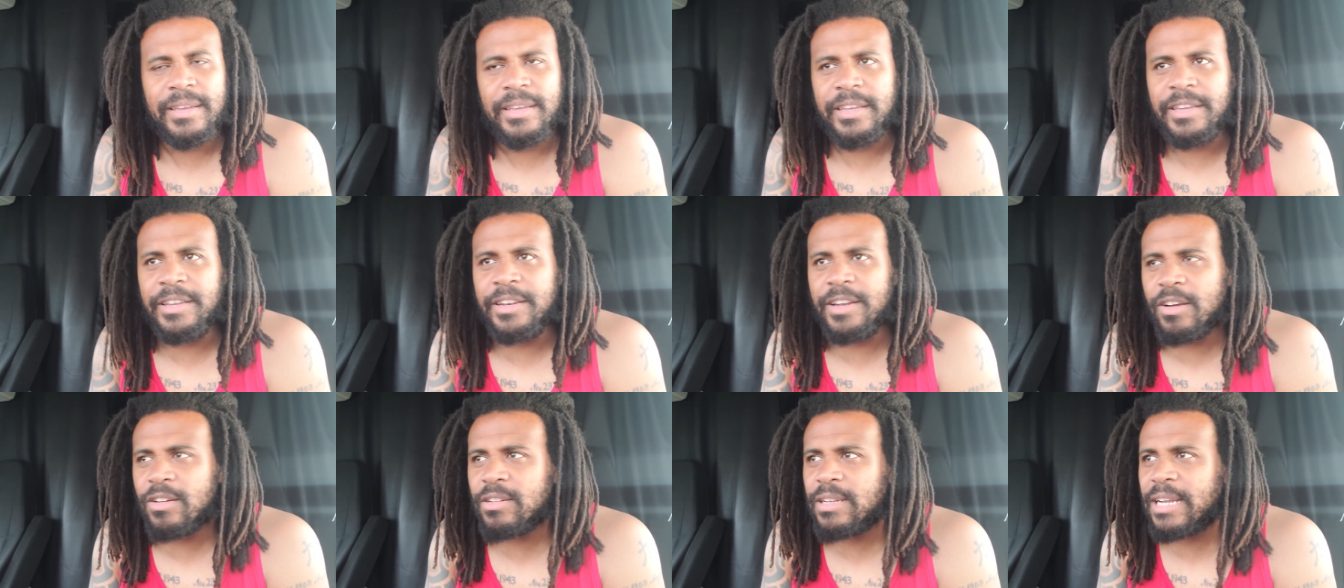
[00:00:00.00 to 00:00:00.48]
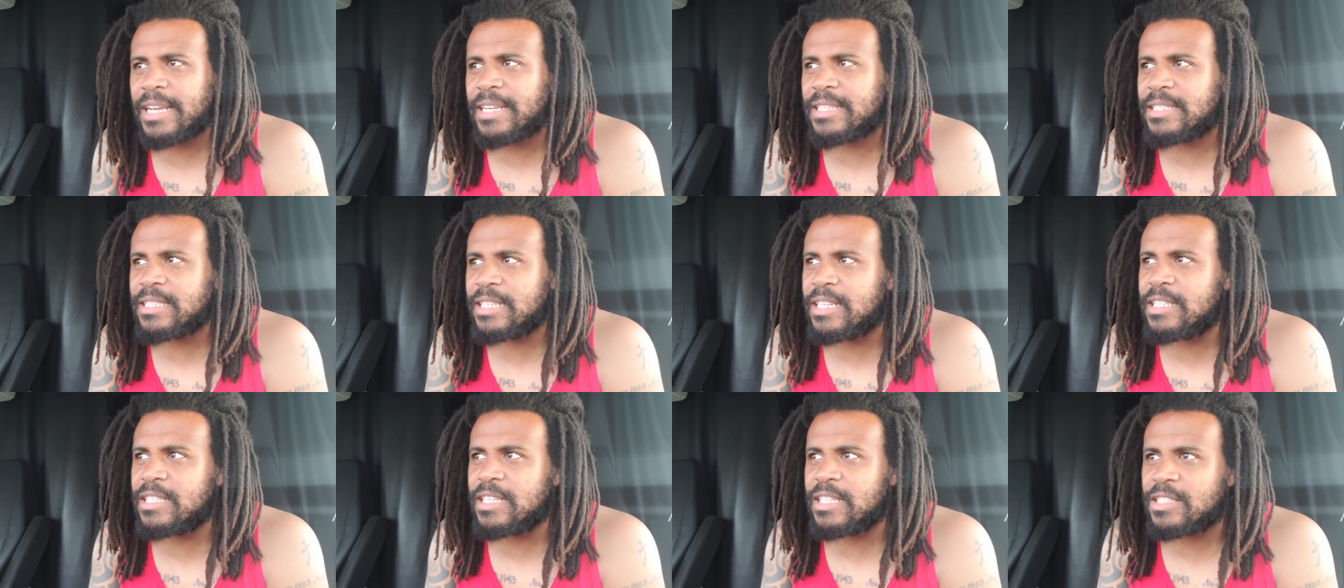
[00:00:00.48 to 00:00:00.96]
You know, like I
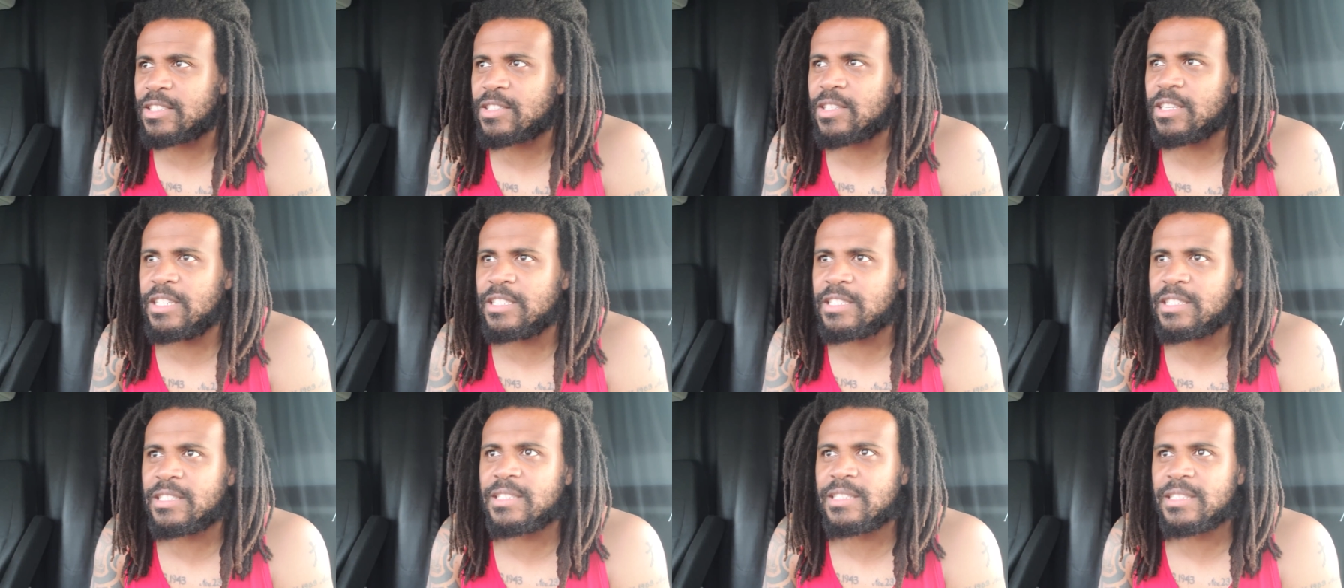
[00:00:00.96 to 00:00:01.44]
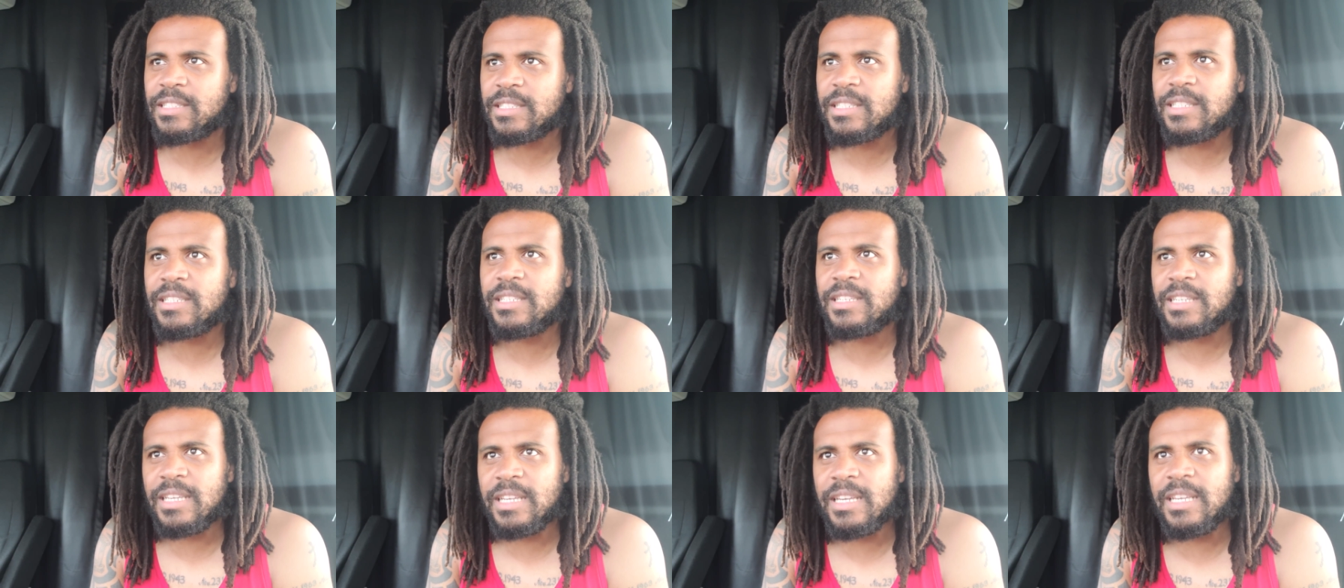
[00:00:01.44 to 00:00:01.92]
said, it's it's
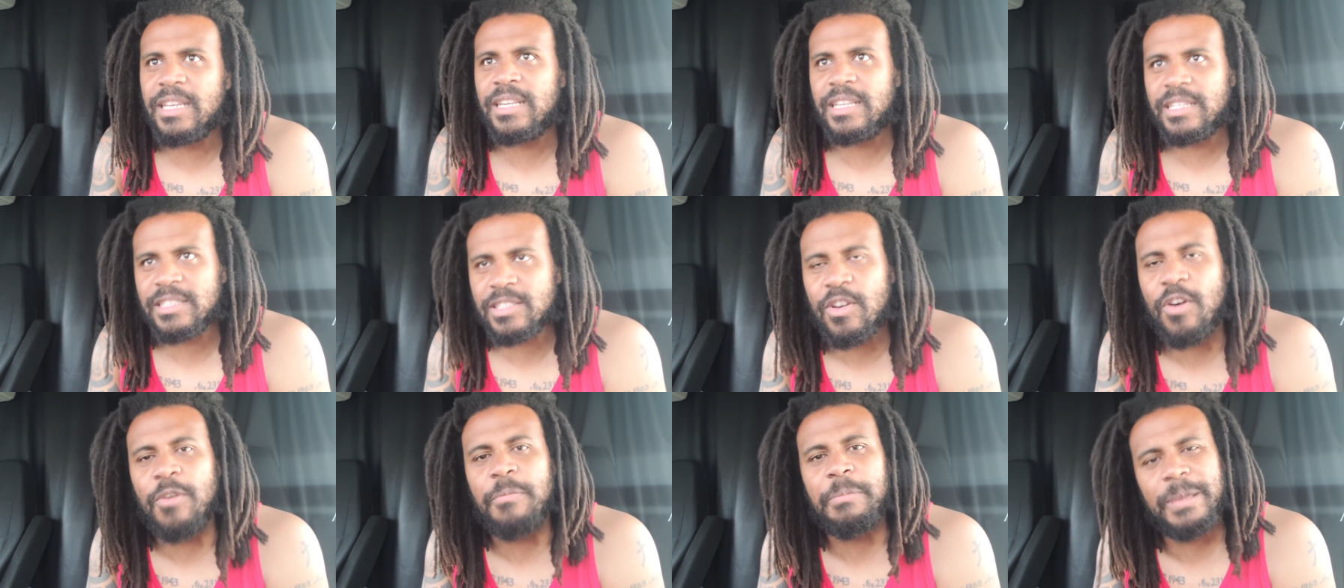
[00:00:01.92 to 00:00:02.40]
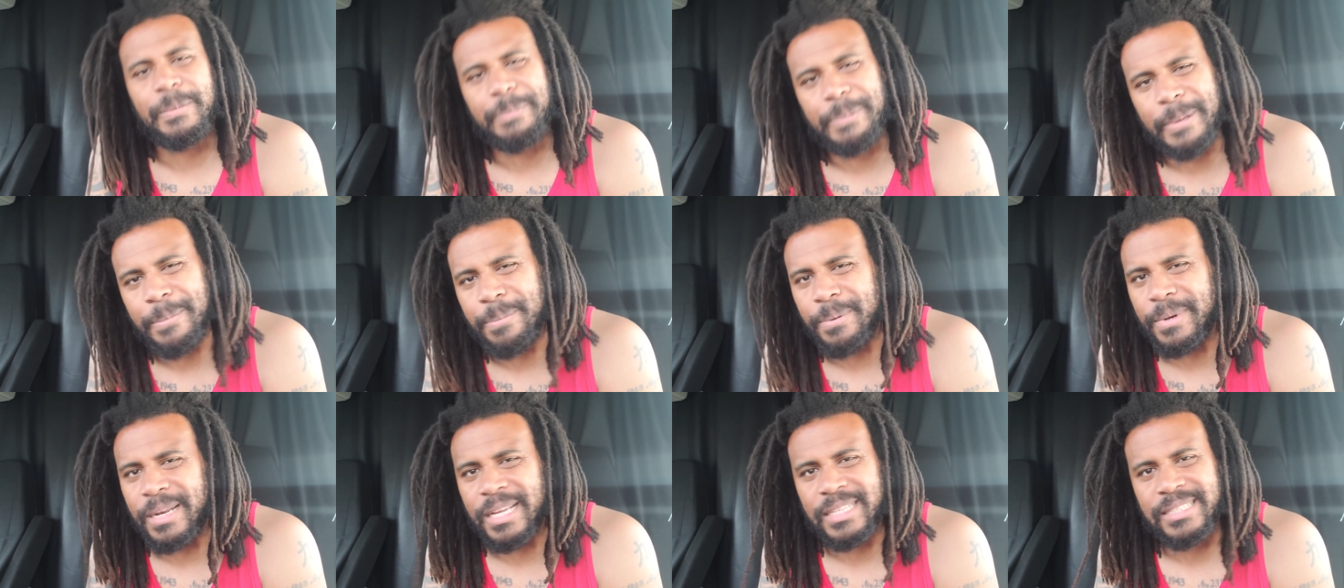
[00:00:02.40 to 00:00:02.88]
it's gonna be
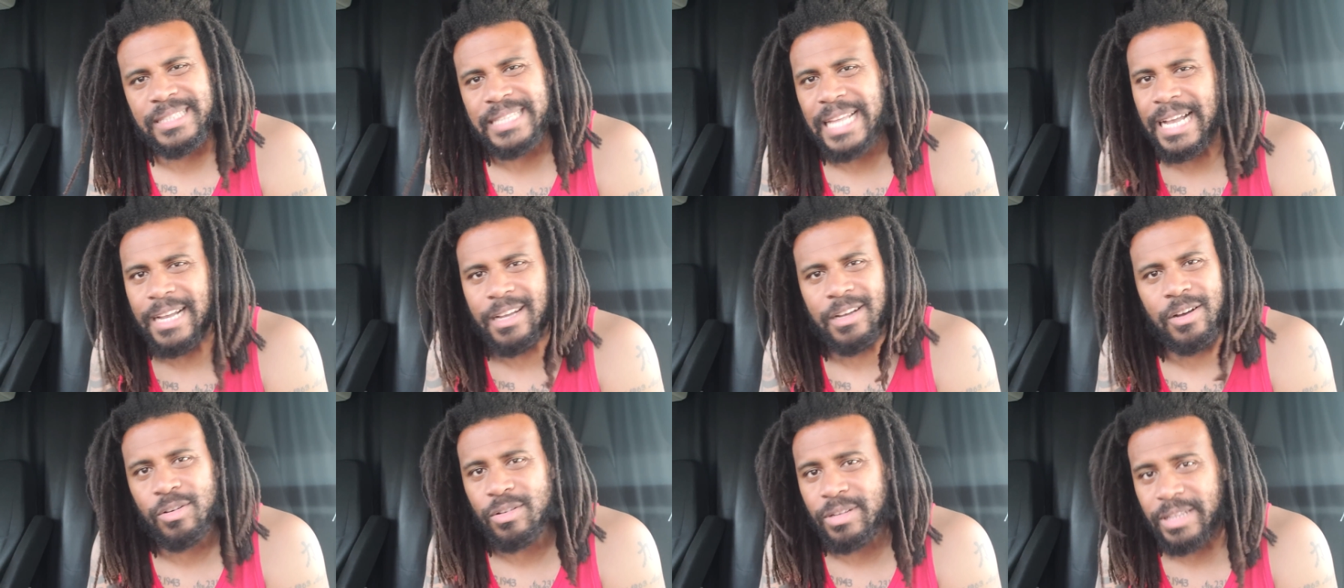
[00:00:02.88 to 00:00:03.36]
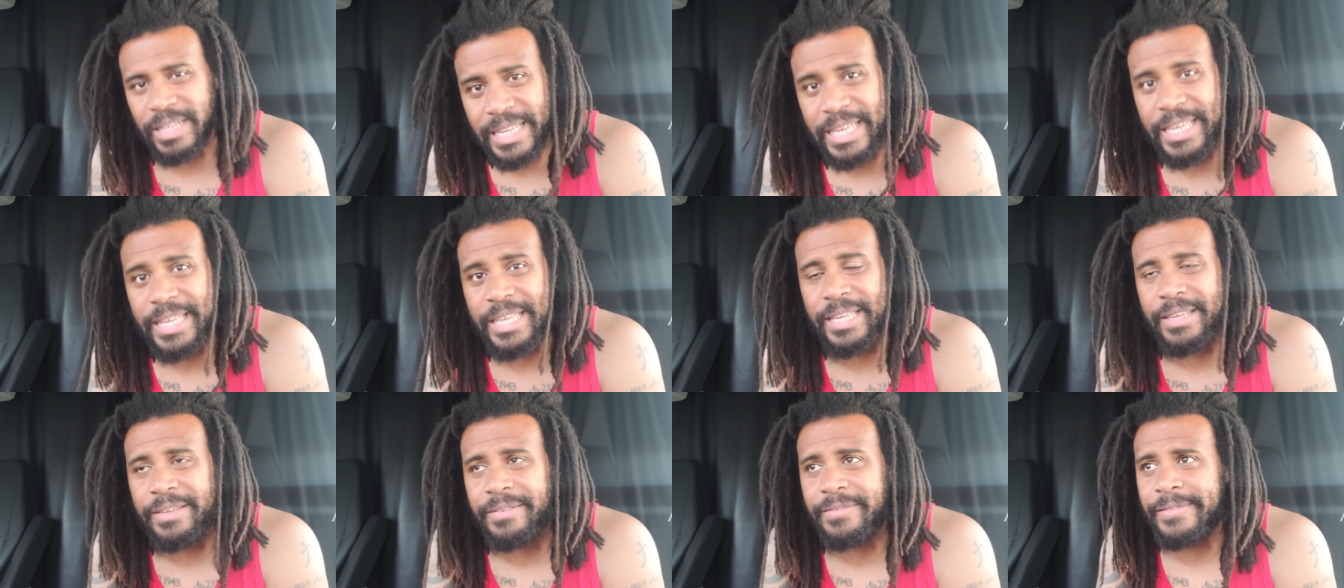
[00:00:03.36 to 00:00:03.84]
people that's not gonna
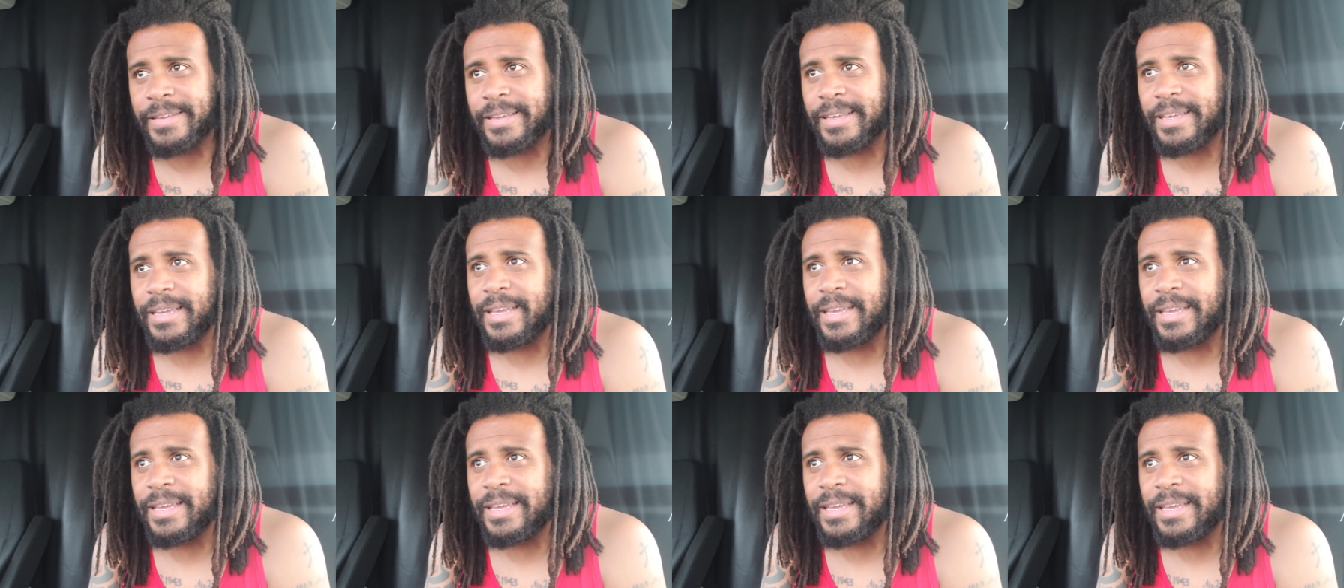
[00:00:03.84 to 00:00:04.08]
leave